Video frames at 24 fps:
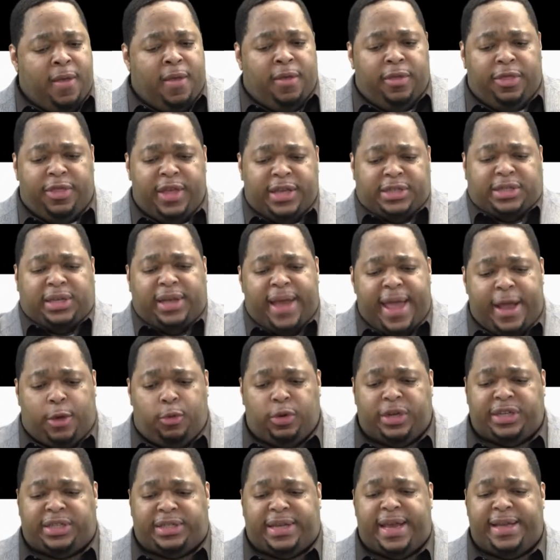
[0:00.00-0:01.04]
this
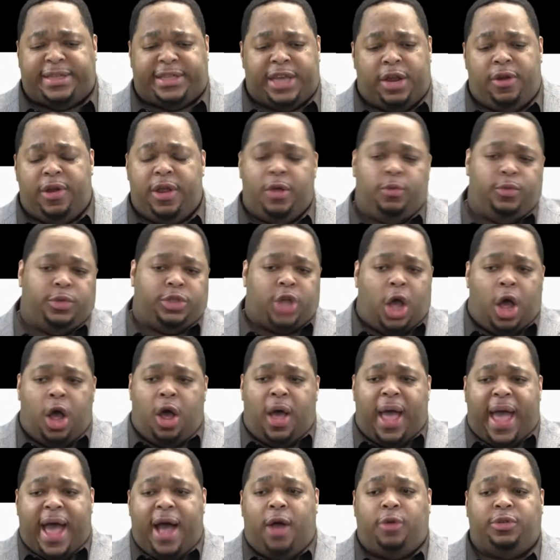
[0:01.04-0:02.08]
Lakewood Estates area was all
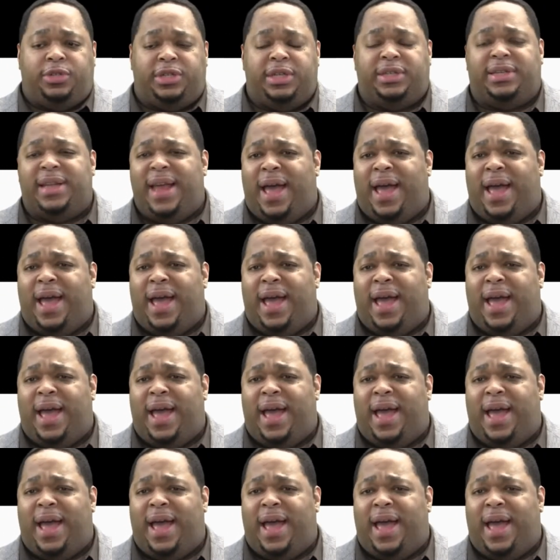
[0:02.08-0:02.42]
houses.